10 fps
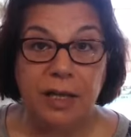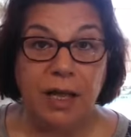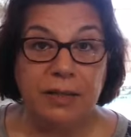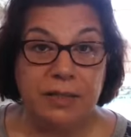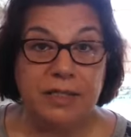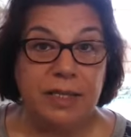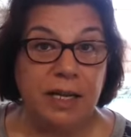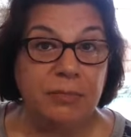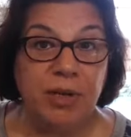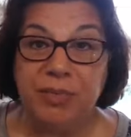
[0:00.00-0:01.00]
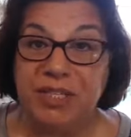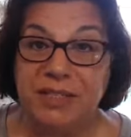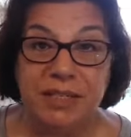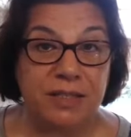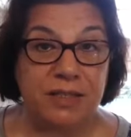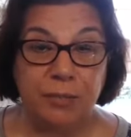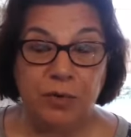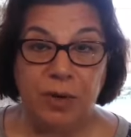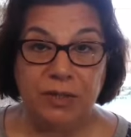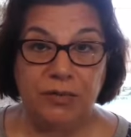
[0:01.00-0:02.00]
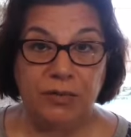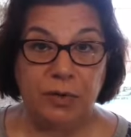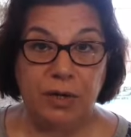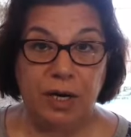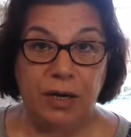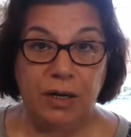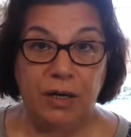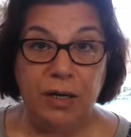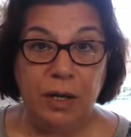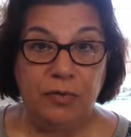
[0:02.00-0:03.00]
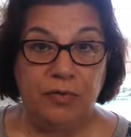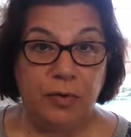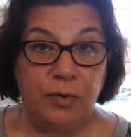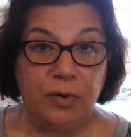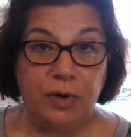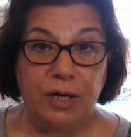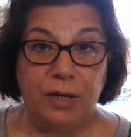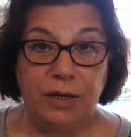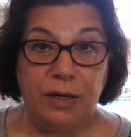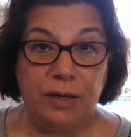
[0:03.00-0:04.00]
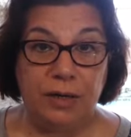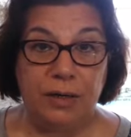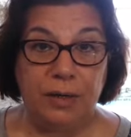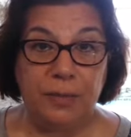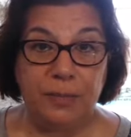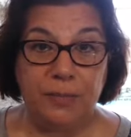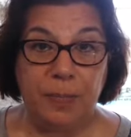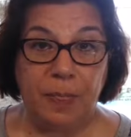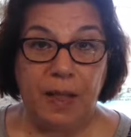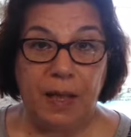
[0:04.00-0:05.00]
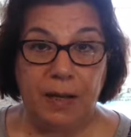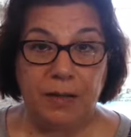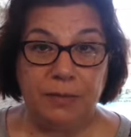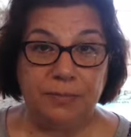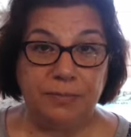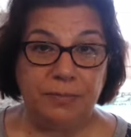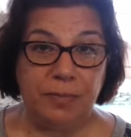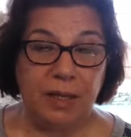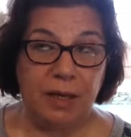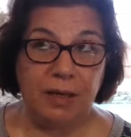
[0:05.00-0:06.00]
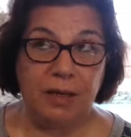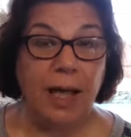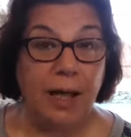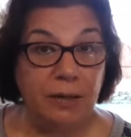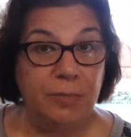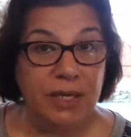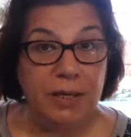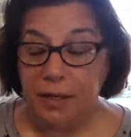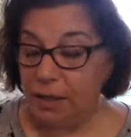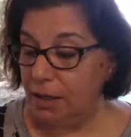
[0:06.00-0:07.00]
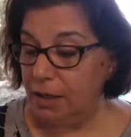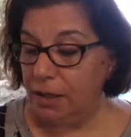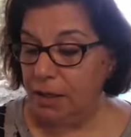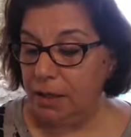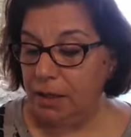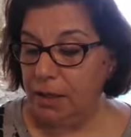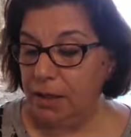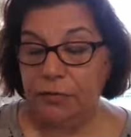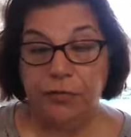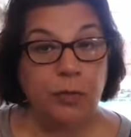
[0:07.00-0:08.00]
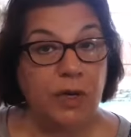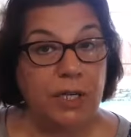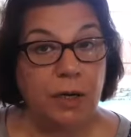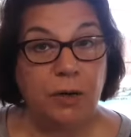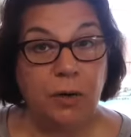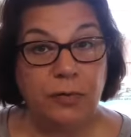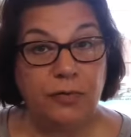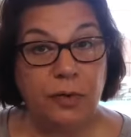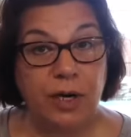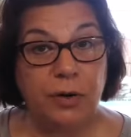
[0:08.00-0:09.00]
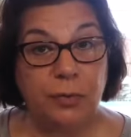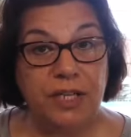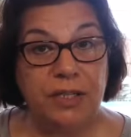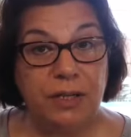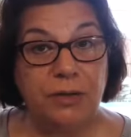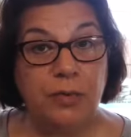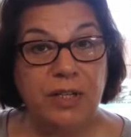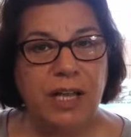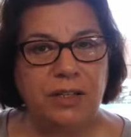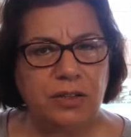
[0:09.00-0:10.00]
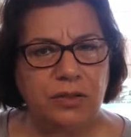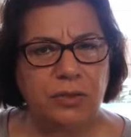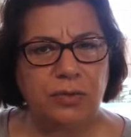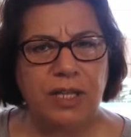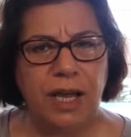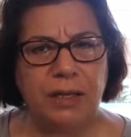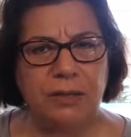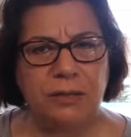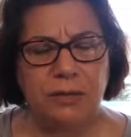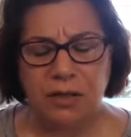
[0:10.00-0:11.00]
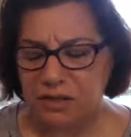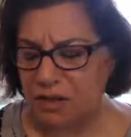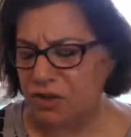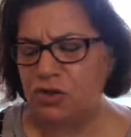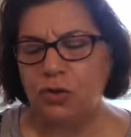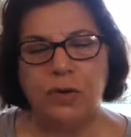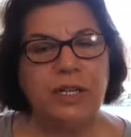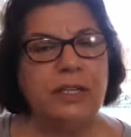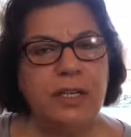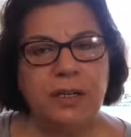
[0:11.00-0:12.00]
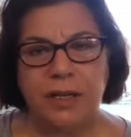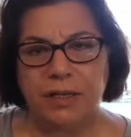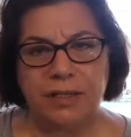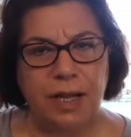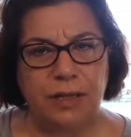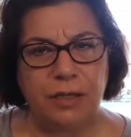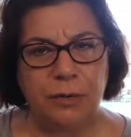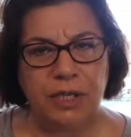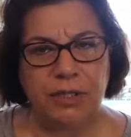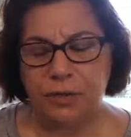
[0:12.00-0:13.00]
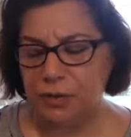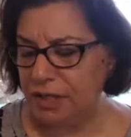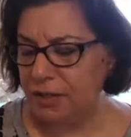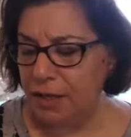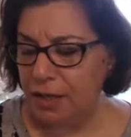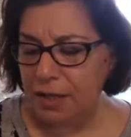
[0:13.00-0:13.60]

understand, maybe seek someone for, uh, for uh, um, um, uh, help. Uh, if you want to call for a reading, we get into that at show and hear exactly what you need